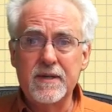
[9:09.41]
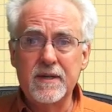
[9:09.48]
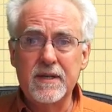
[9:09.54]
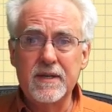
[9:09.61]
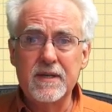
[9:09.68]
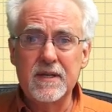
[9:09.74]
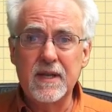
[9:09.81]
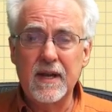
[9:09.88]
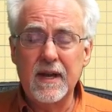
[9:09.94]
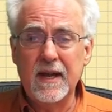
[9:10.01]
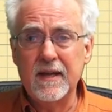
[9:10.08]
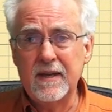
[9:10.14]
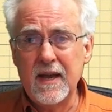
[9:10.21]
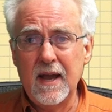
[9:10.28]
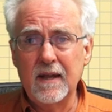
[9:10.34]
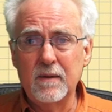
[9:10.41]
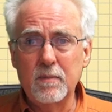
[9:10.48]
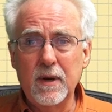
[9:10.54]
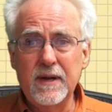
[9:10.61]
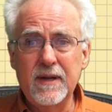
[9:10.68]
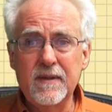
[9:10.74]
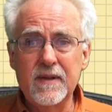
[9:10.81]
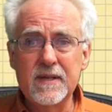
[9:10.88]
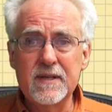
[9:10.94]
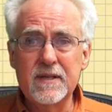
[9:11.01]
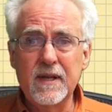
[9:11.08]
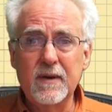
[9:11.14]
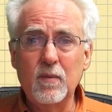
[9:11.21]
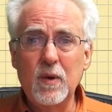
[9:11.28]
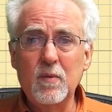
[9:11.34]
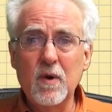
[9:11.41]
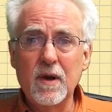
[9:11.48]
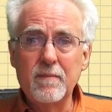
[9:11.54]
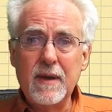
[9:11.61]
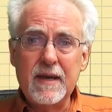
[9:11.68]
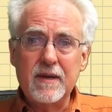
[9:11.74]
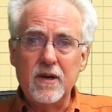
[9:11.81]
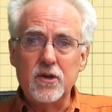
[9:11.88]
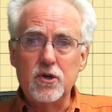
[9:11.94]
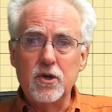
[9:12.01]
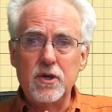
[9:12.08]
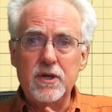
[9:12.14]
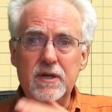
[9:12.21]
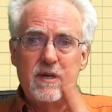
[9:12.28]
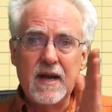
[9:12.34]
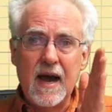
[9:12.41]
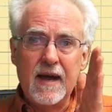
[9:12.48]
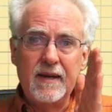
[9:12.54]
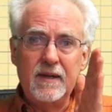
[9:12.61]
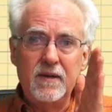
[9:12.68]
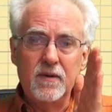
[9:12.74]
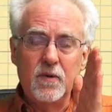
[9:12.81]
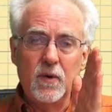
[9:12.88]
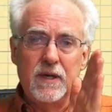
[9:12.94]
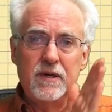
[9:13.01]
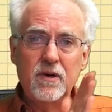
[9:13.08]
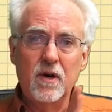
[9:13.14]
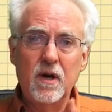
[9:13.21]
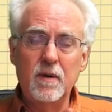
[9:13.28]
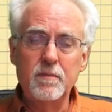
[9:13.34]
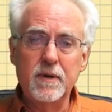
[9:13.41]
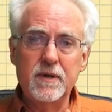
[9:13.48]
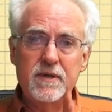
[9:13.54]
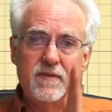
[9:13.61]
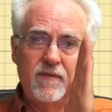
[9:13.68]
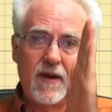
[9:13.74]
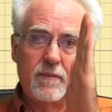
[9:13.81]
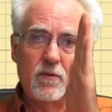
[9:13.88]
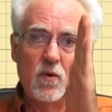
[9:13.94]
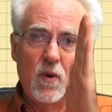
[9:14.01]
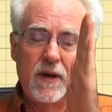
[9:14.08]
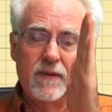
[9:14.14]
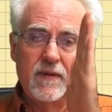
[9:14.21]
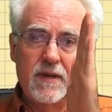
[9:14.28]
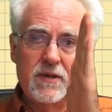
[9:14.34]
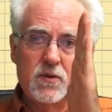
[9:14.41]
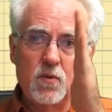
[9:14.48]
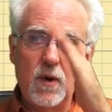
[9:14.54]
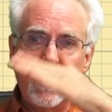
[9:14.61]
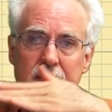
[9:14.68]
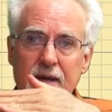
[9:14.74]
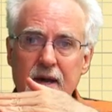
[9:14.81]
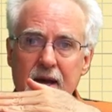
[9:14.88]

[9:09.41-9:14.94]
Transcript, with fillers: is that in calibrating this thing, we want to make a good ninety degree turn, because if I'm going this way,